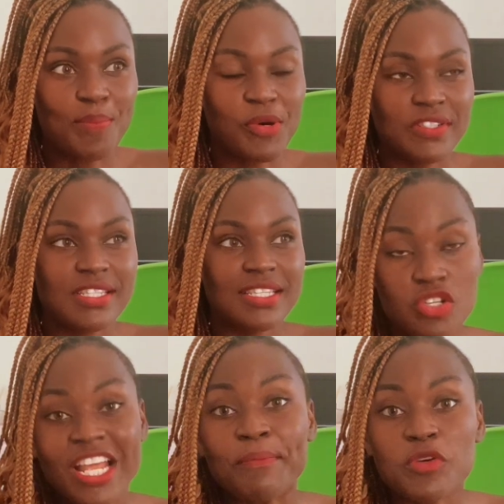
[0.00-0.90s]
but
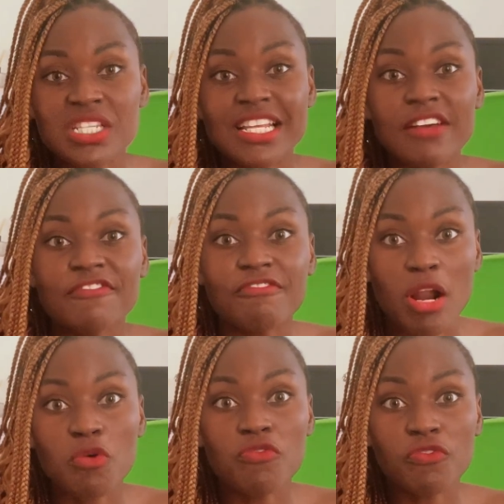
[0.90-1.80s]
they are mostly
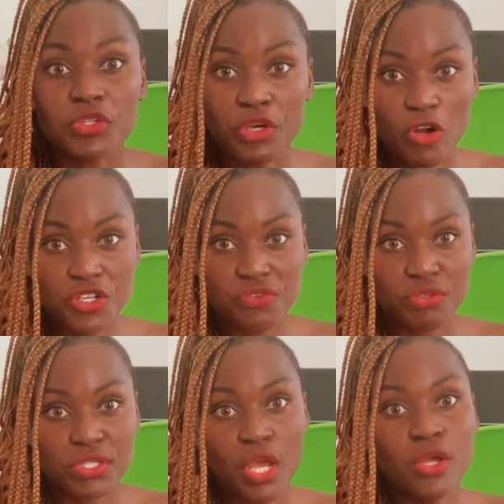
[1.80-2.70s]
francophone
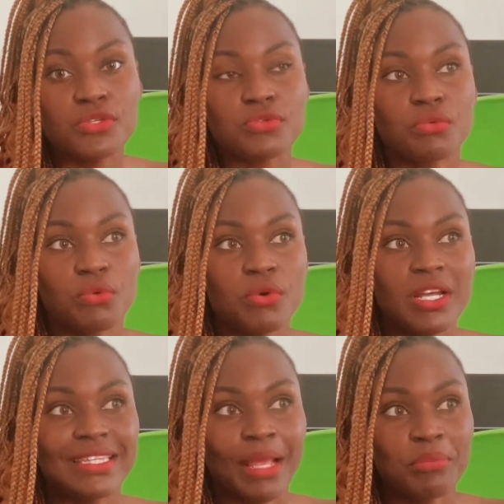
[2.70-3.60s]
countries. So
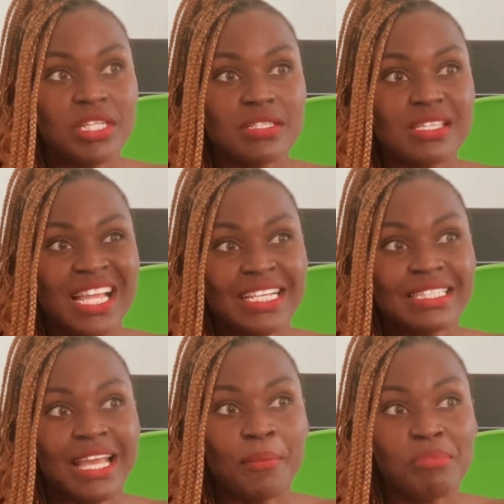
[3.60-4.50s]
that means
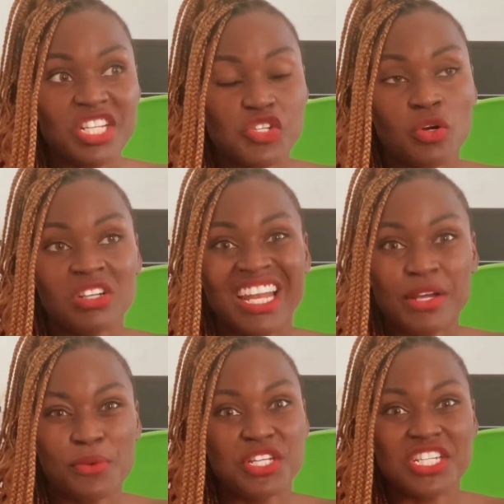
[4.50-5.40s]
like their major
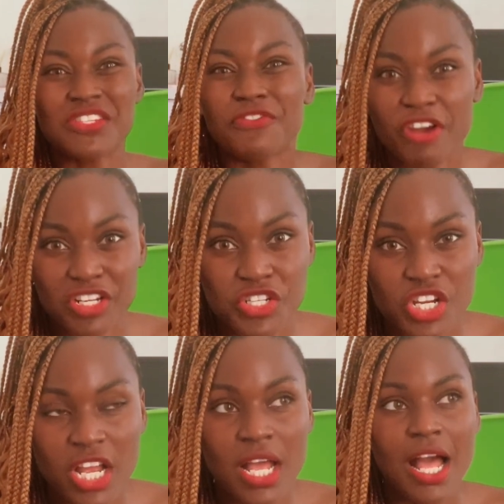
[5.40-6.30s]
language is
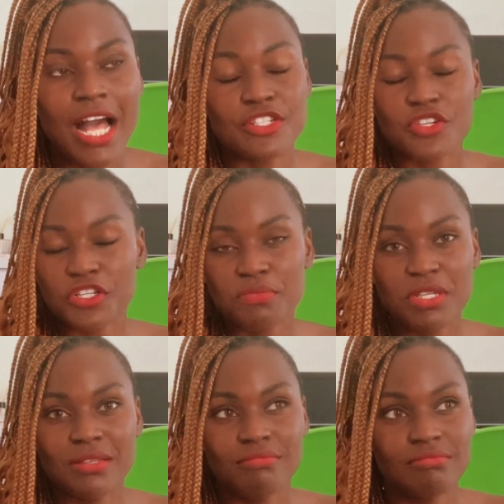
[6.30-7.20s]
French. And trust
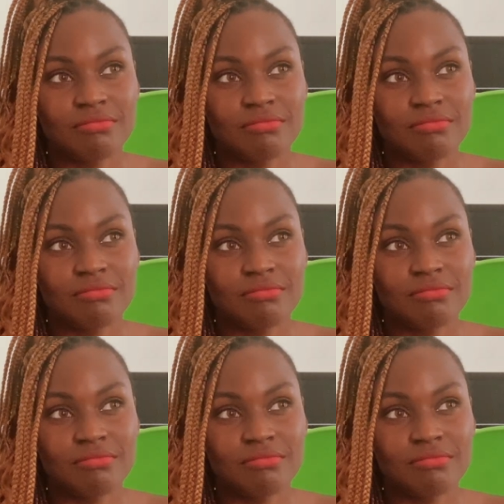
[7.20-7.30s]
me,